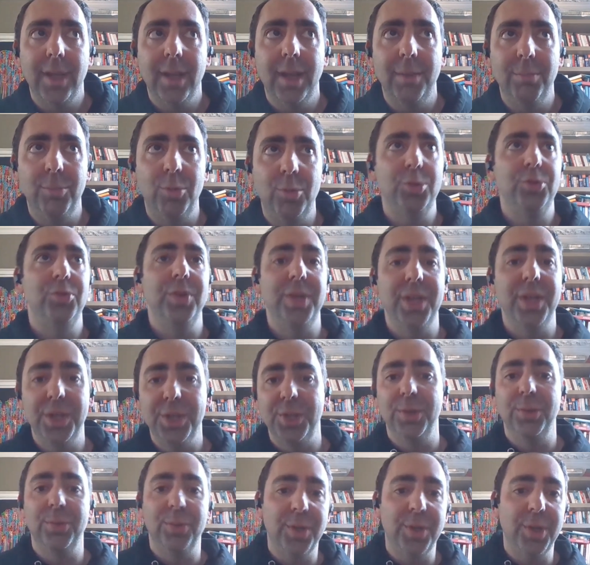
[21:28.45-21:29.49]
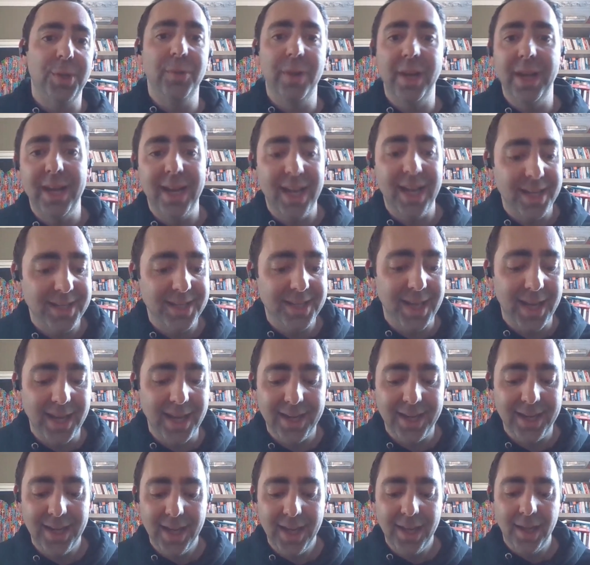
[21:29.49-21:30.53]
a more traditional career, let's
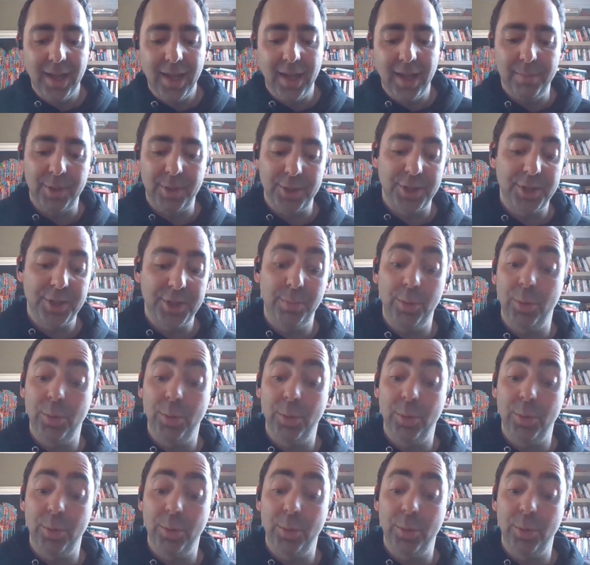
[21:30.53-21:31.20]
say, because um, yeah.